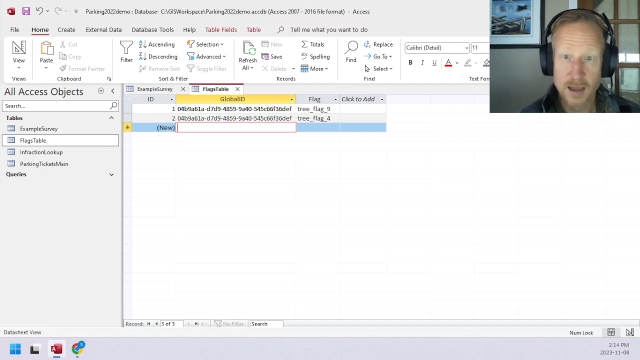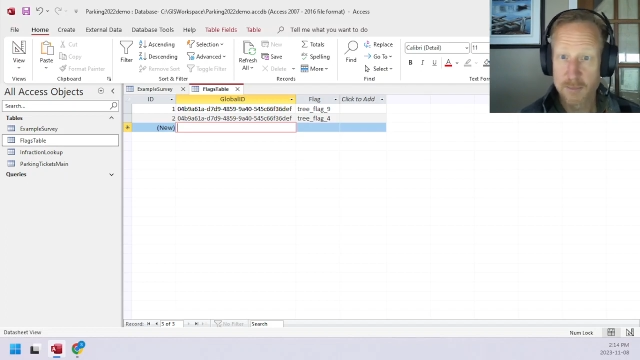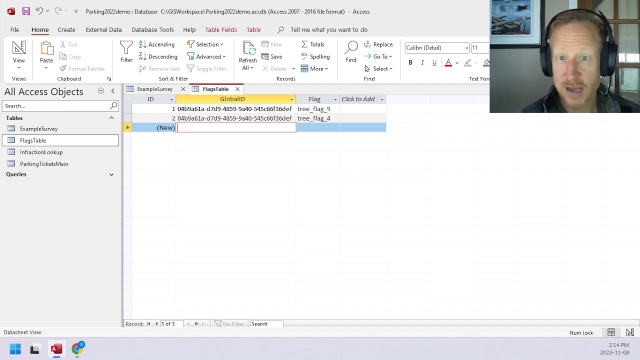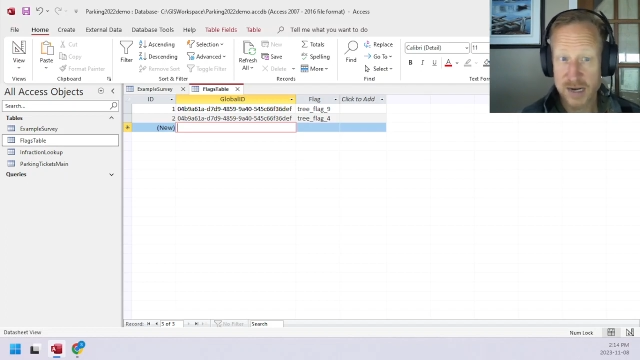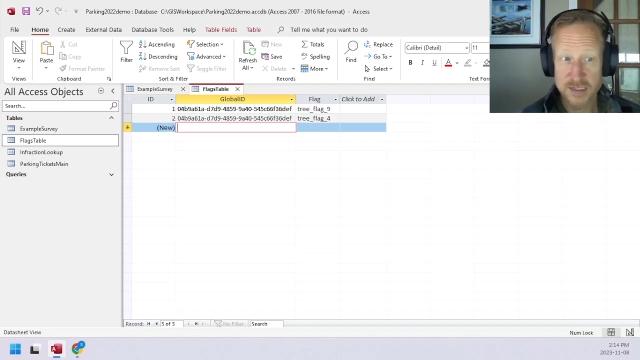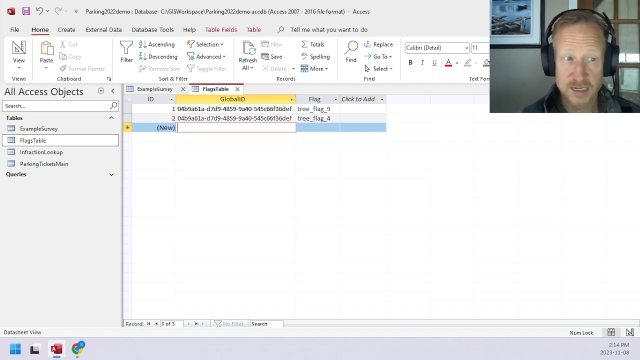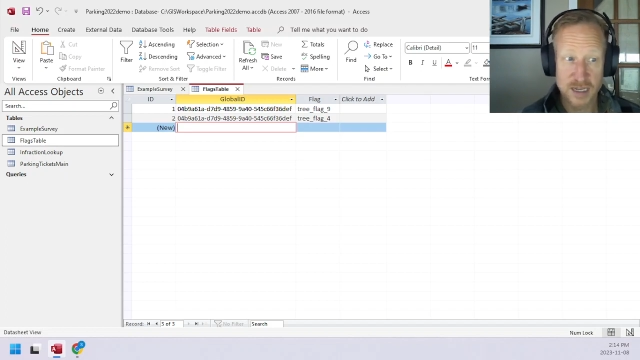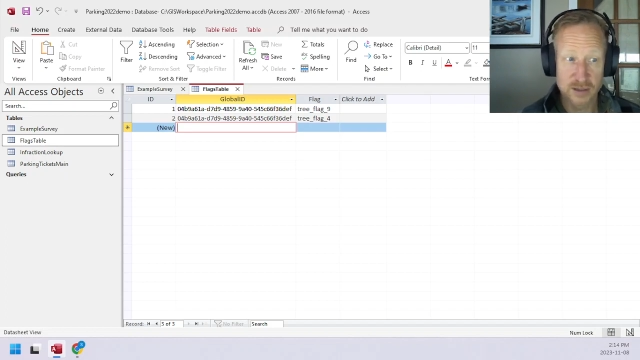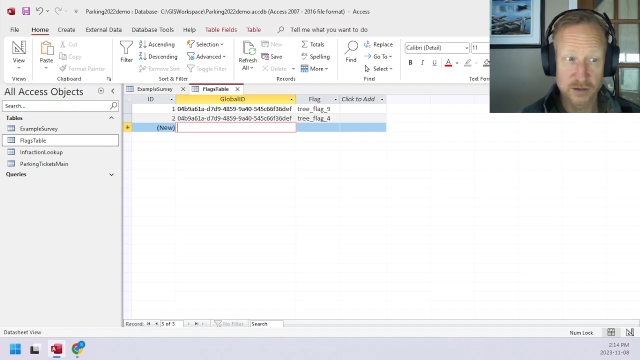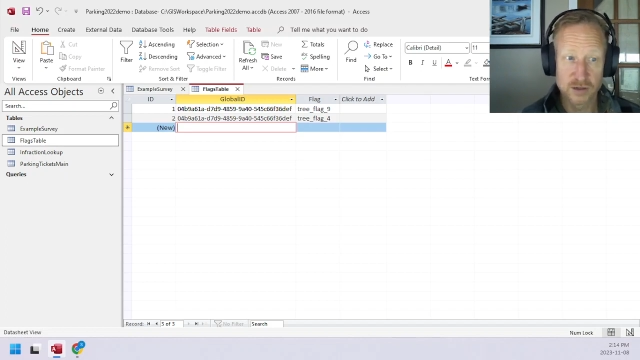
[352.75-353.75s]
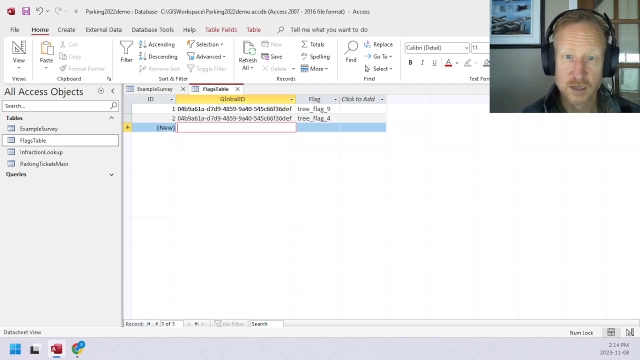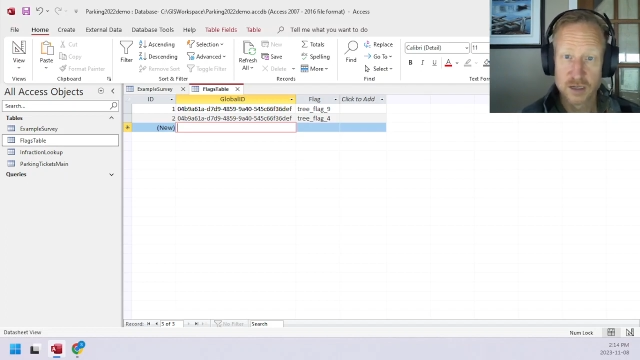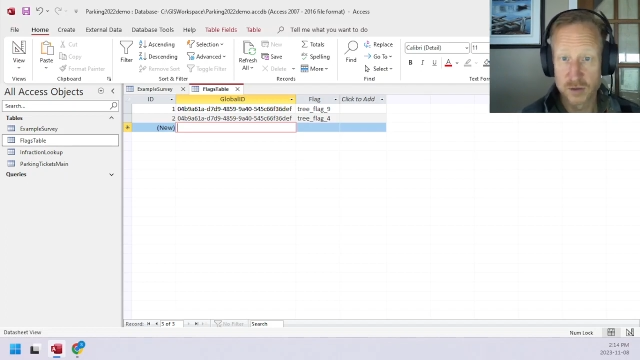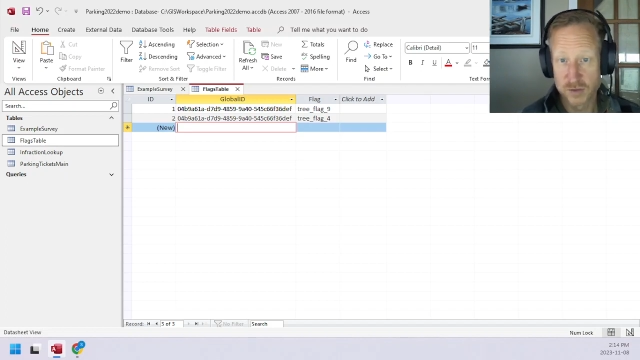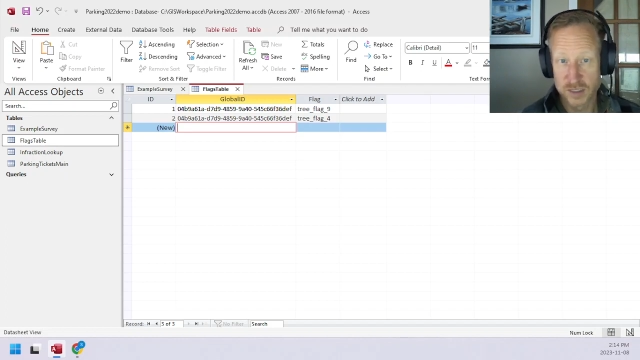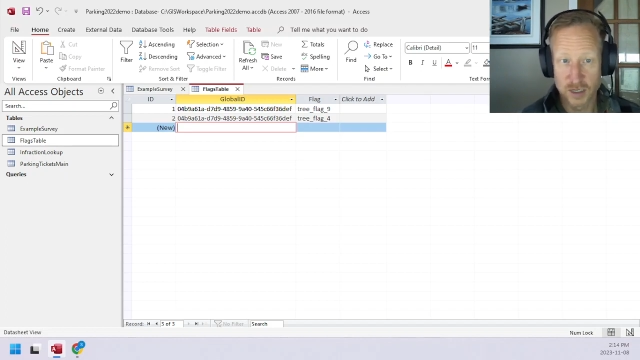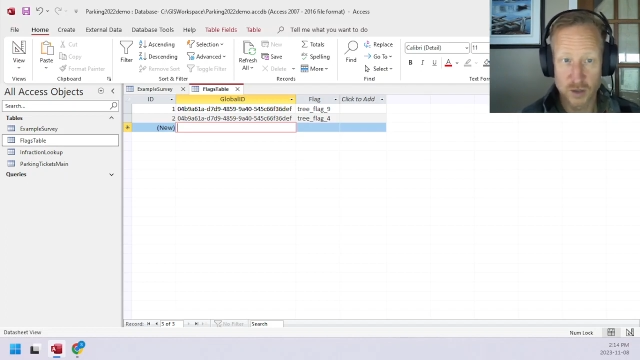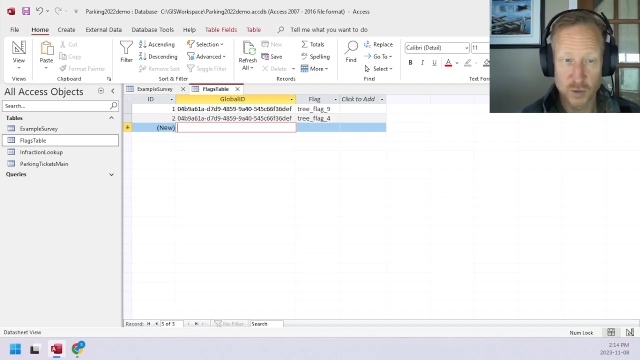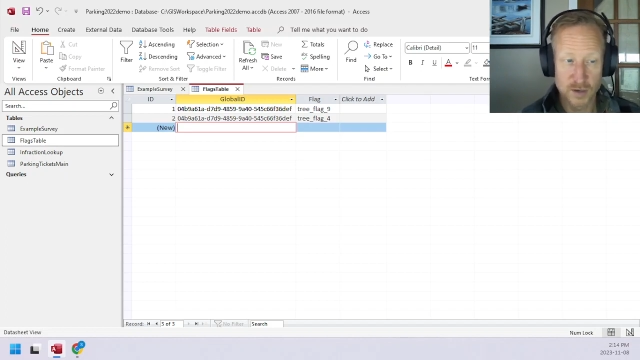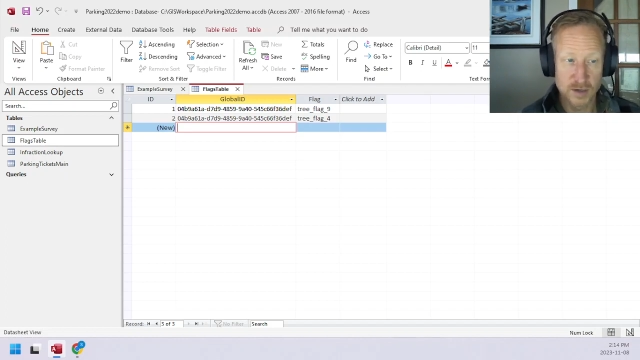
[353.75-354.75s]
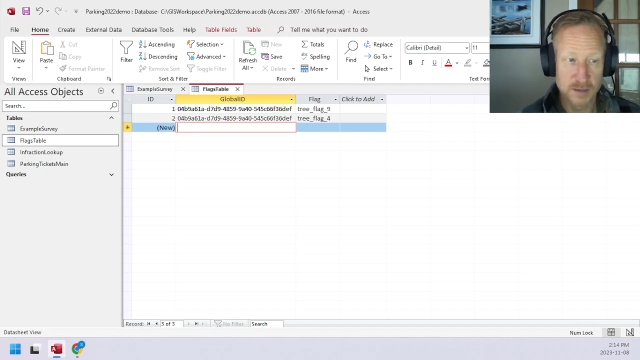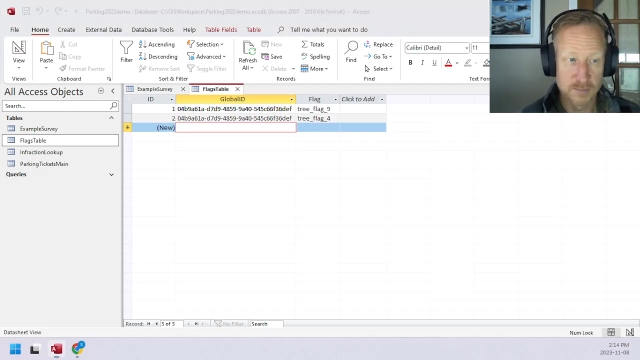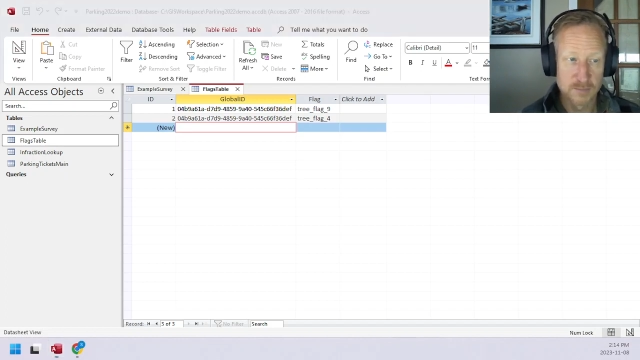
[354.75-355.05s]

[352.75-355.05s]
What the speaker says: back together using a query.